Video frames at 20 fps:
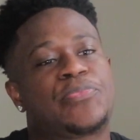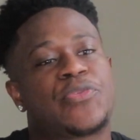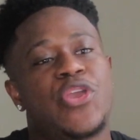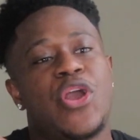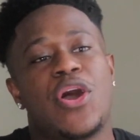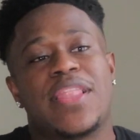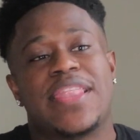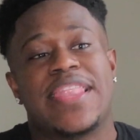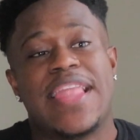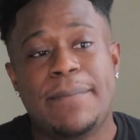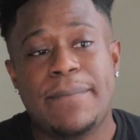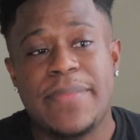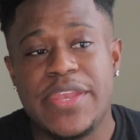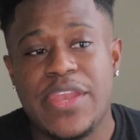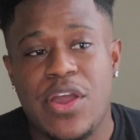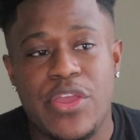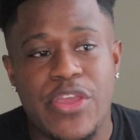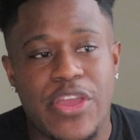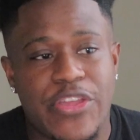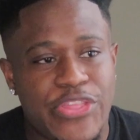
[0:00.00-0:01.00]
Yo, let me
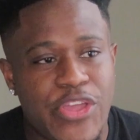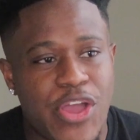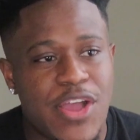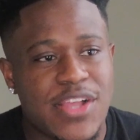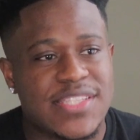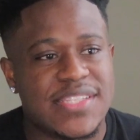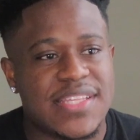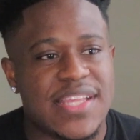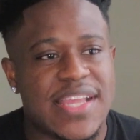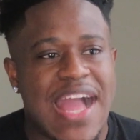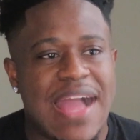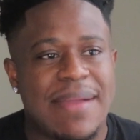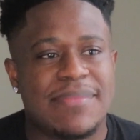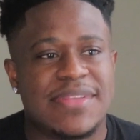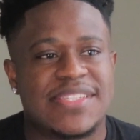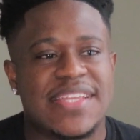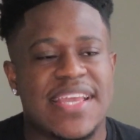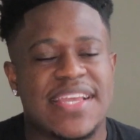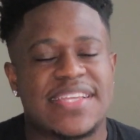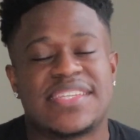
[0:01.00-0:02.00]
know your thoughts in the
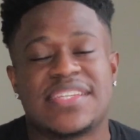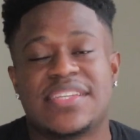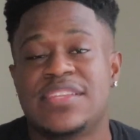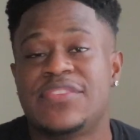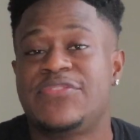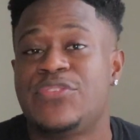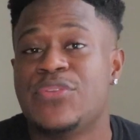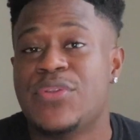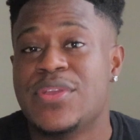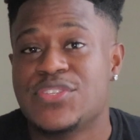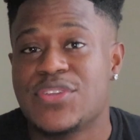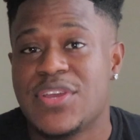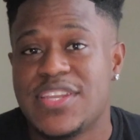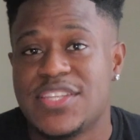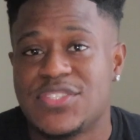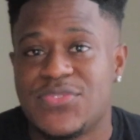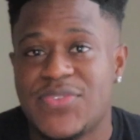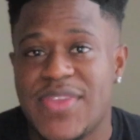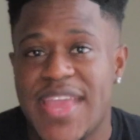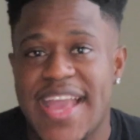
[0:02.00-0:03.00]
comment section. If you enjoy
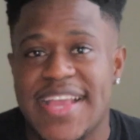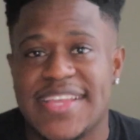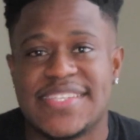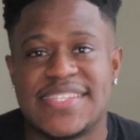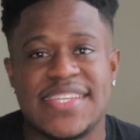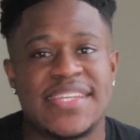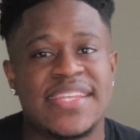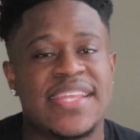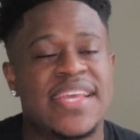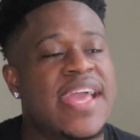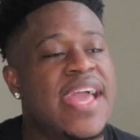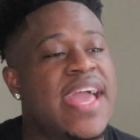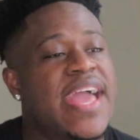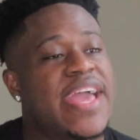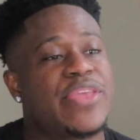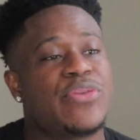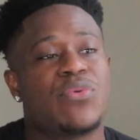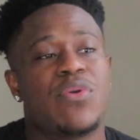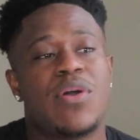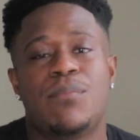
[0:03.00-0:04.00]
this reaction
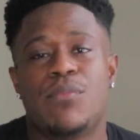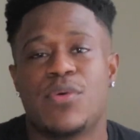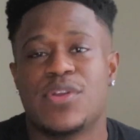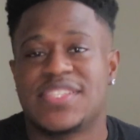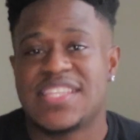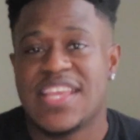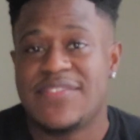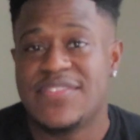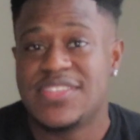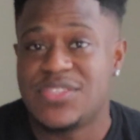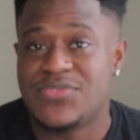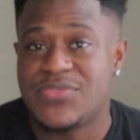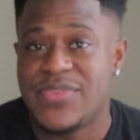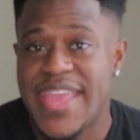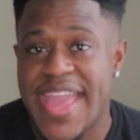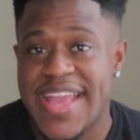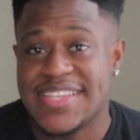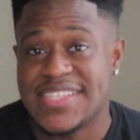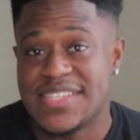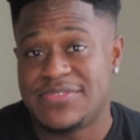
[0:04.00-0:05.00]
and you want more 17
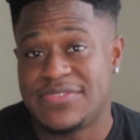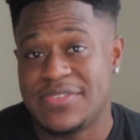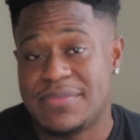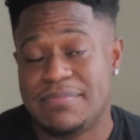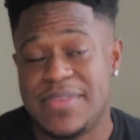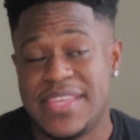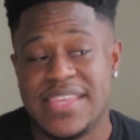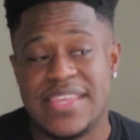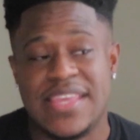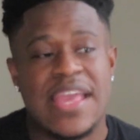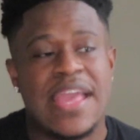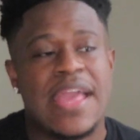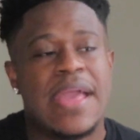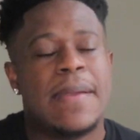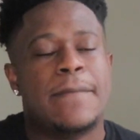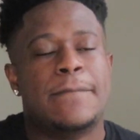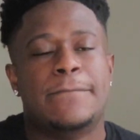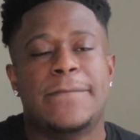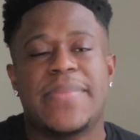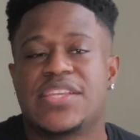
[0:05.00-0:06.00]
reaction from me,
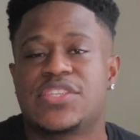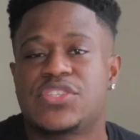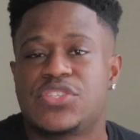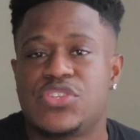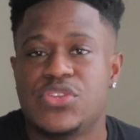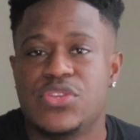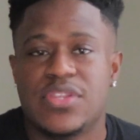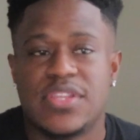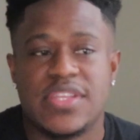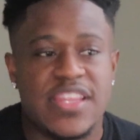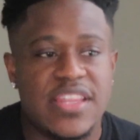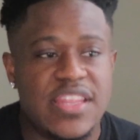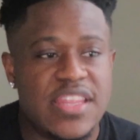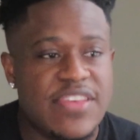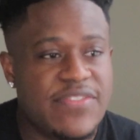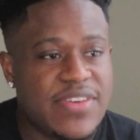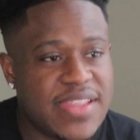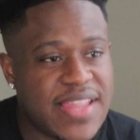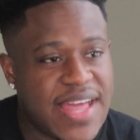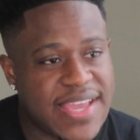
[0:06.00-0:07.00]
make sure you
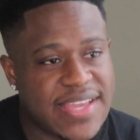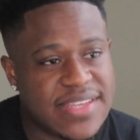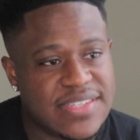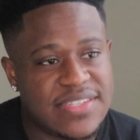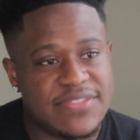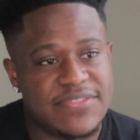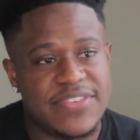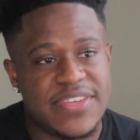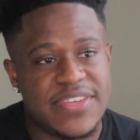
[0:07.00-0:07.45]
leave a like on the